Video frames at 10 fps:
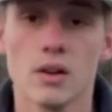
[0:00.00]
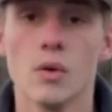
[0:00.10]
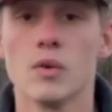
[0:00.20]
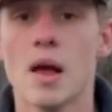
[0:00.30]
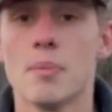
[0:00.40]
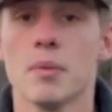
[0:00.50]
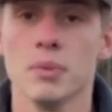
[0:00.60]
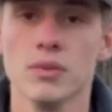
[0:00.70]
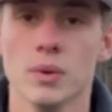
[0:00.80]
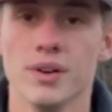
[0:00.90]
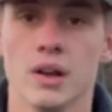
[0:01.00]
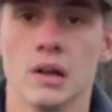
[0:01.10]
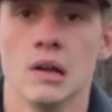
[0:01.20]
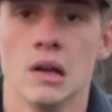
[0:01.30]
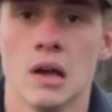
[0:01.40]
going to wrap up this one.
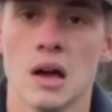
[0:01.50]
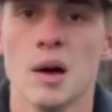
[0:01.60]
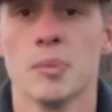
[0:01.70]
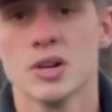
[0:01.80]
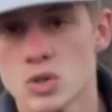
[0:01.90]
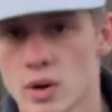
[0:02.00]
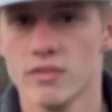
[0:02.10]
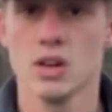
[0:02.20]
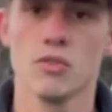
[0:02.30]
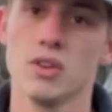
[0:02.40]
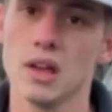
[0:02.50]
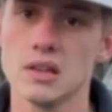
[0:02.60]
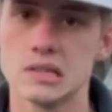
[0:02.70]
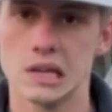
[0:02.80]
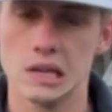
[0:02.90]
Pretty short video for you
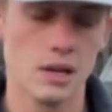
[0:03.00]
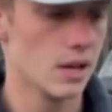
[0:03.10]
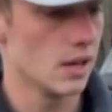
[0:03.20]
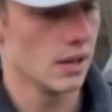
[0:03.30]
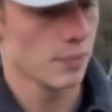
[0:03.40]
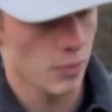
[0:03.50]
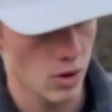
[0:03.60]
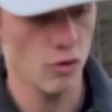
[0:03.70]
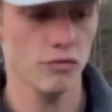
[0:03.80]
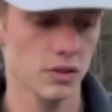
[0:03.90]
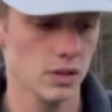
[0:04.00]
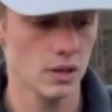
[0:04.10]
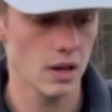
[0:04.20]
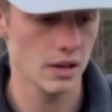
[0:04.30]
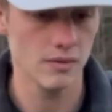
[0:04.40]
guys, and
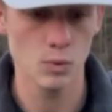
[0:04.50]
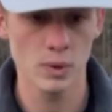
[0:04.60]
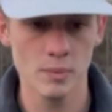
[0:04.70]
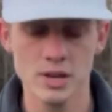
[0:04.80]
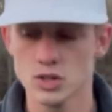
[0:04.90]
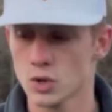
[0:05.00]
hopefully, even with it being